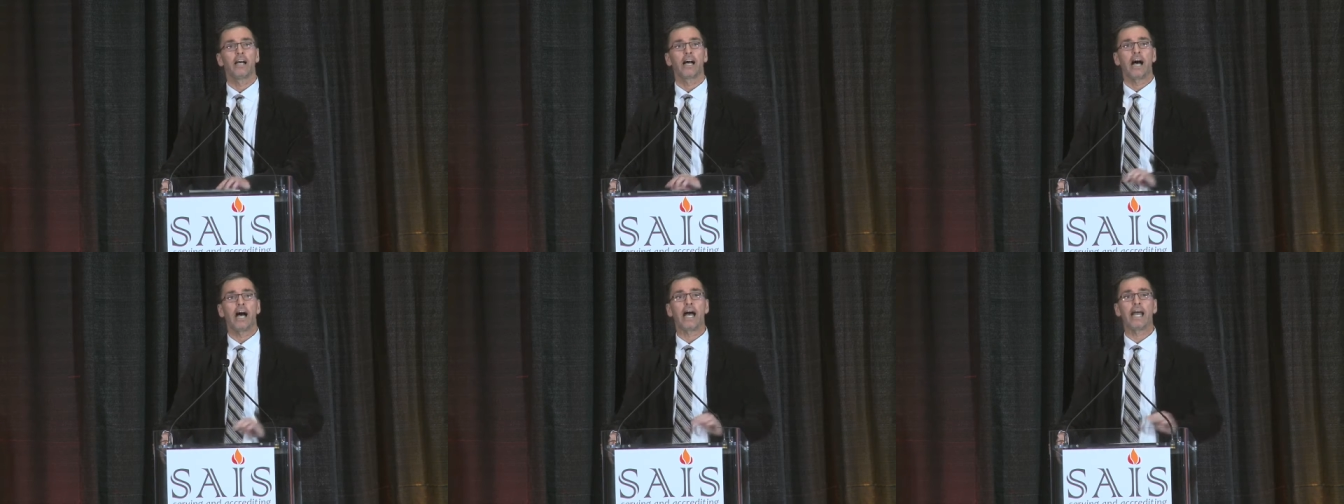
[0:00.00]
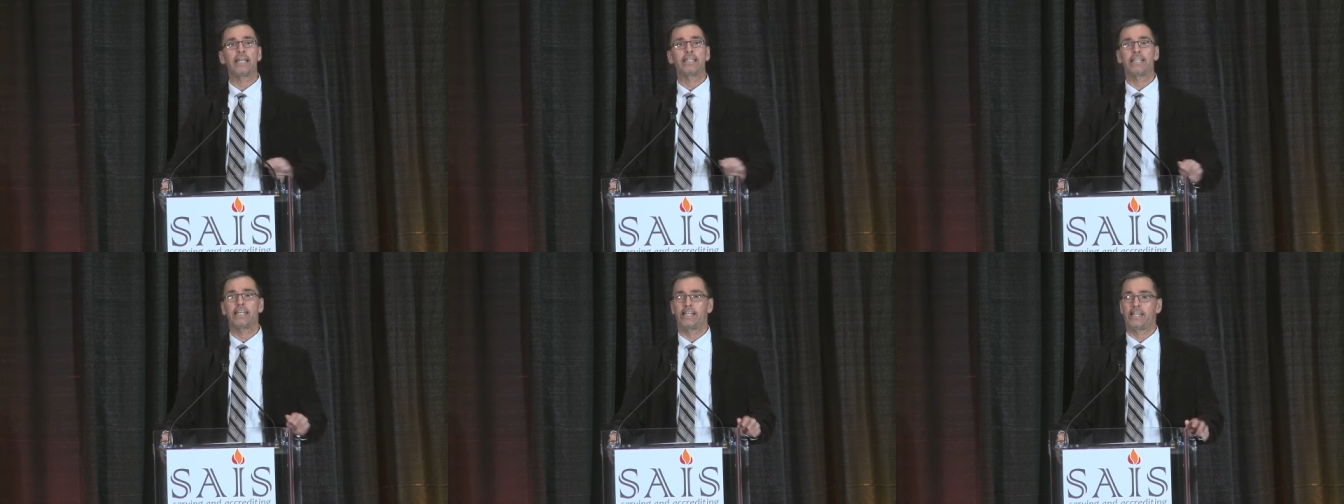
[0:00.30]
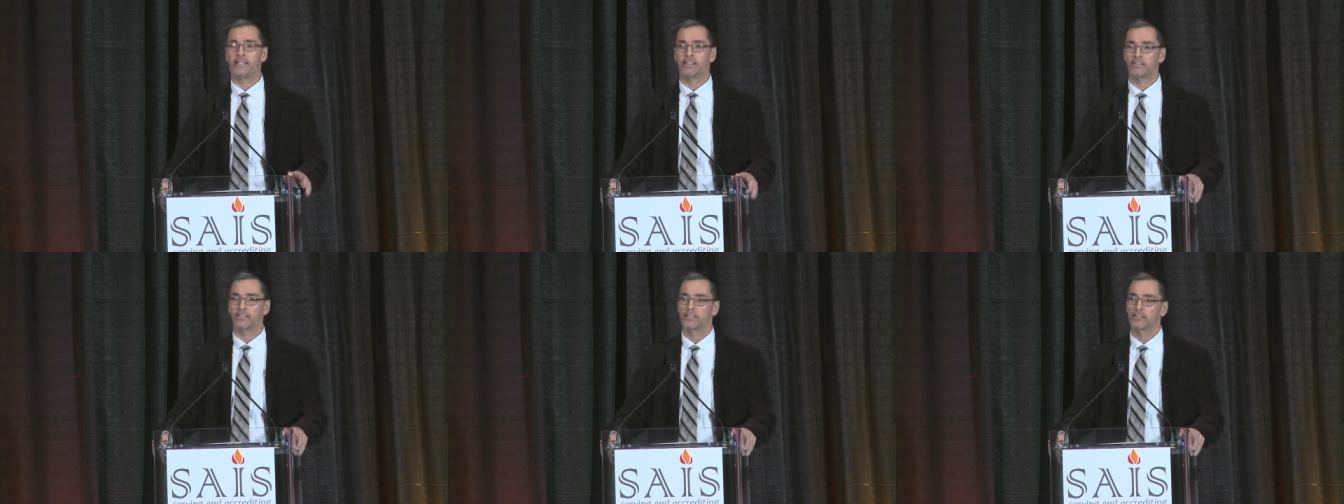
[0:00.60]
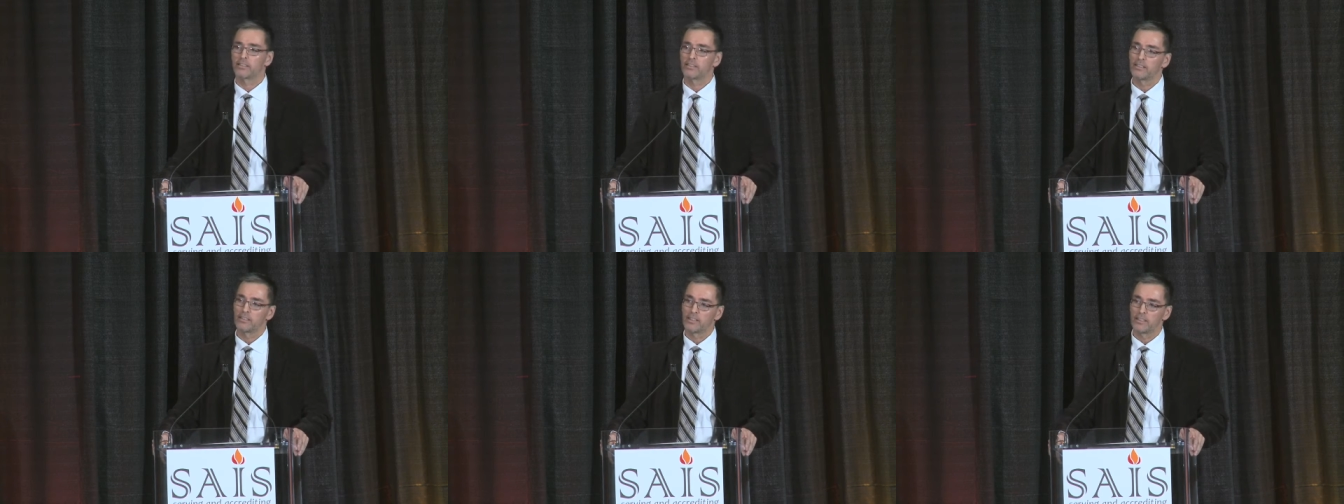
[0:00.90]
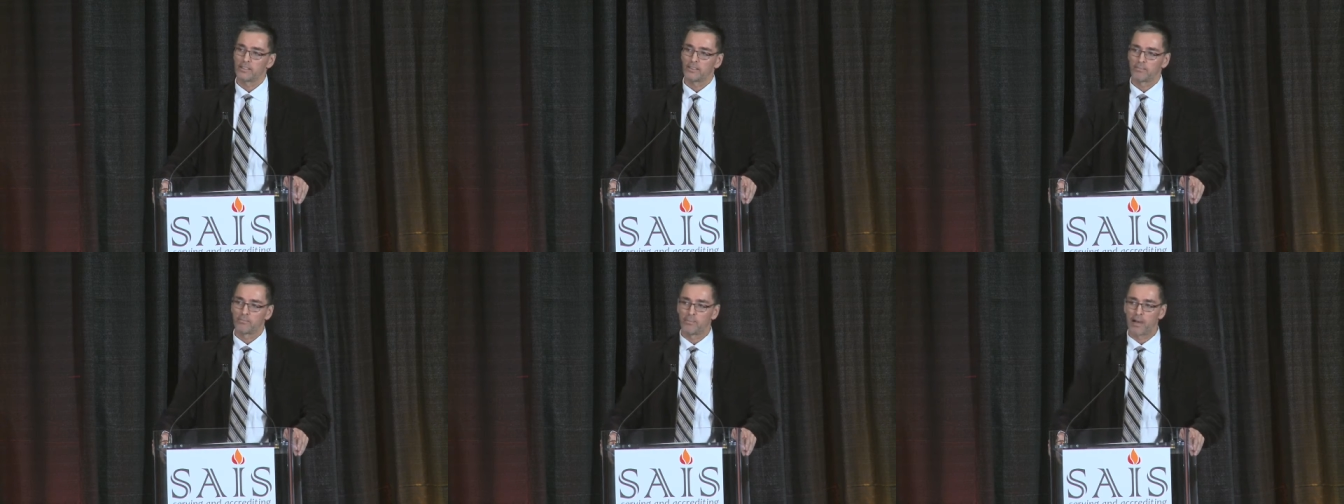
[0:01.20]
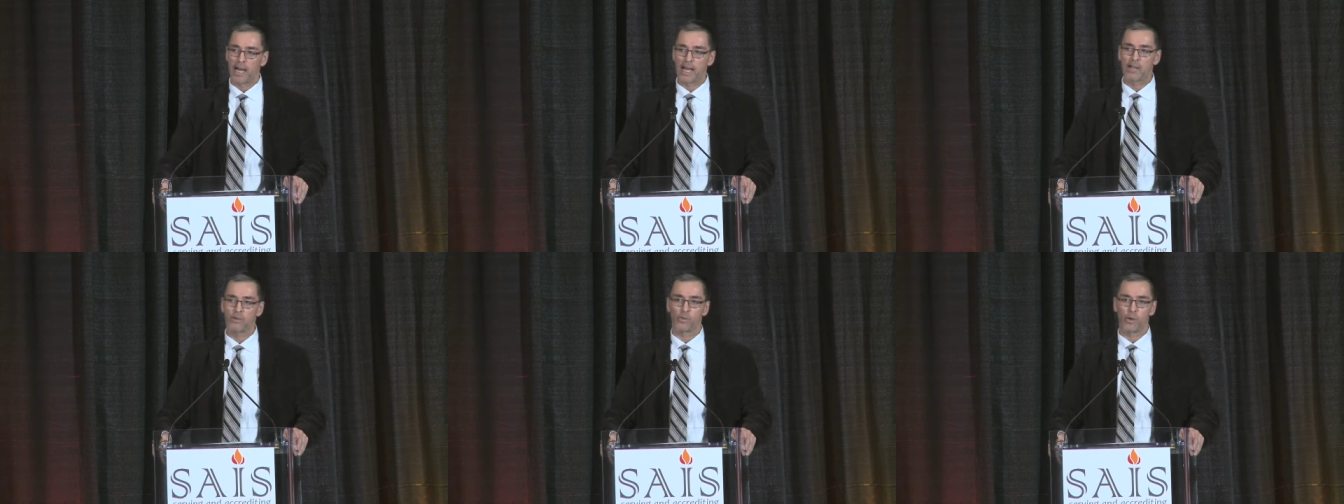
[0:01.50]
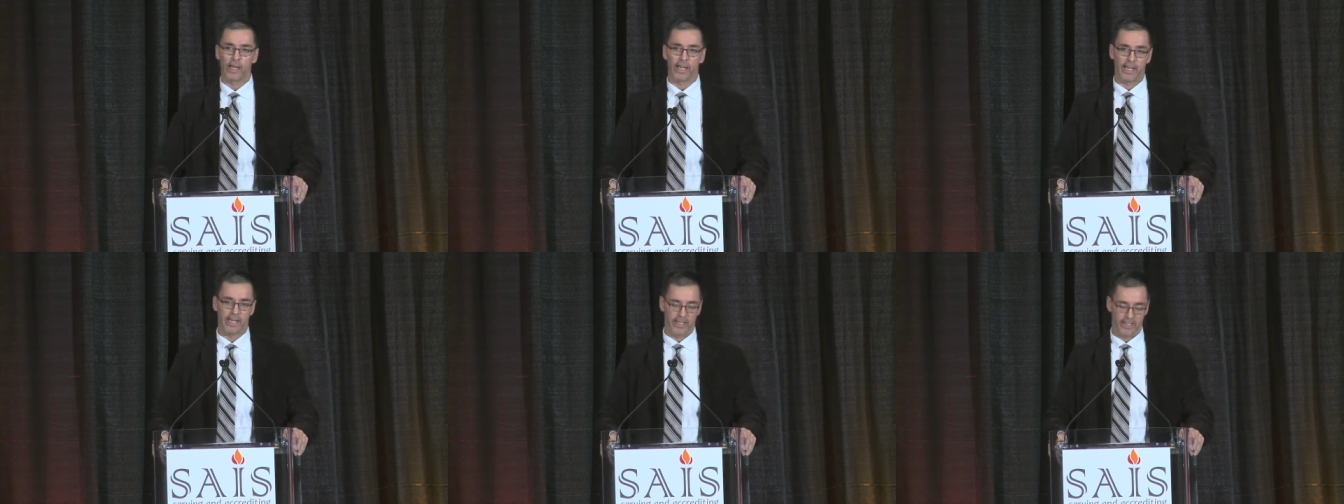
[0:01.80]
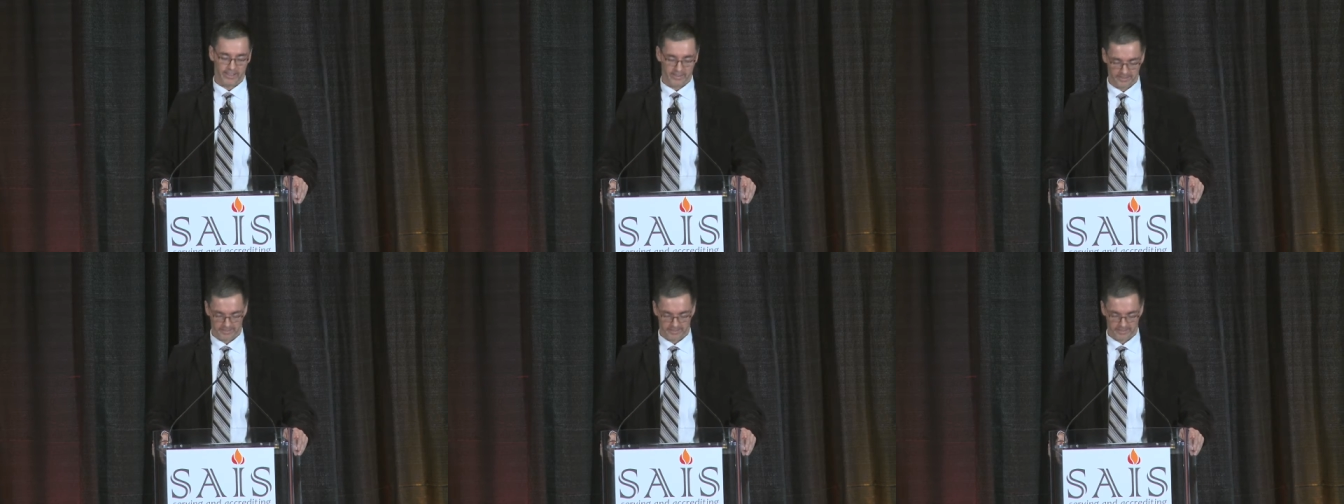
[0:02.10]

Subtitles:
I did it my way.